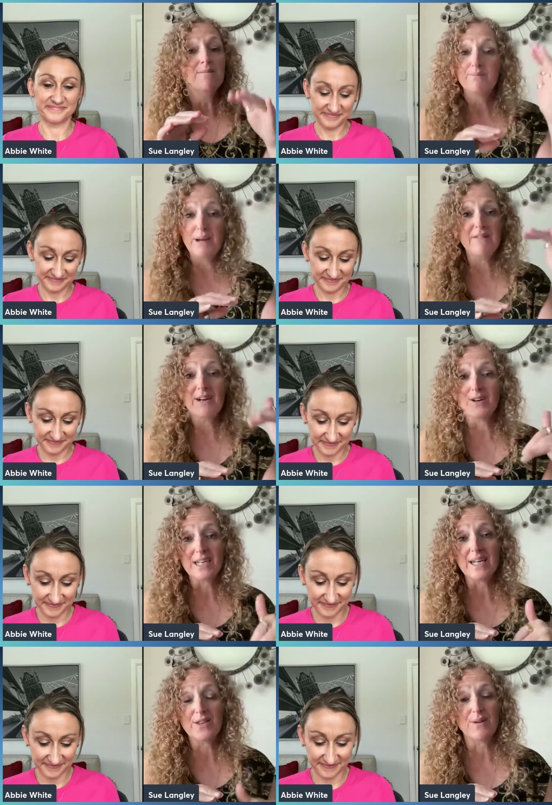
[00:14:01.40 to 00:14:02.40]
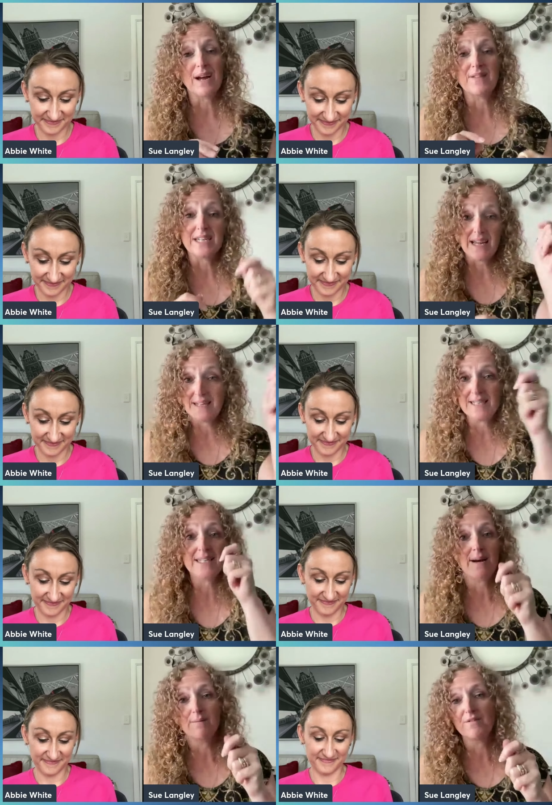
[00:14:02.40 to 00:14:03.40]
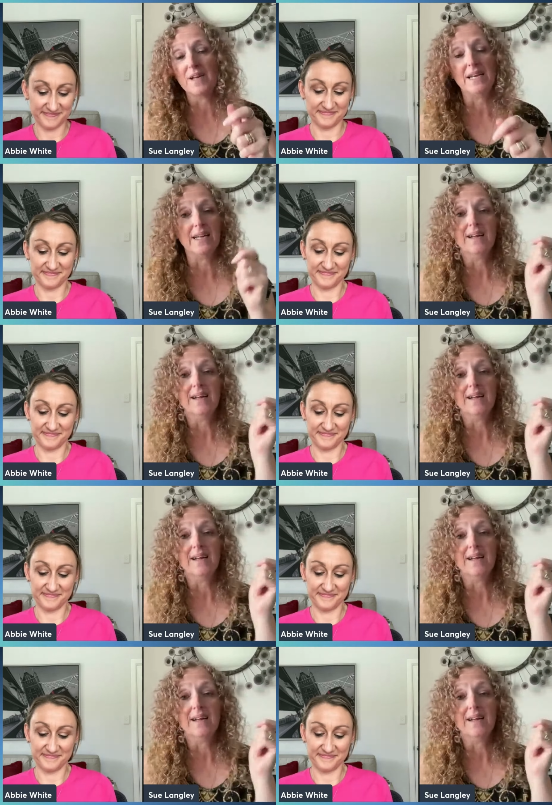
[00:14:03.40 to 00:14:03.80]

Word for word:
Speaker 1: periodically throughout the day, this is how I'm feeling.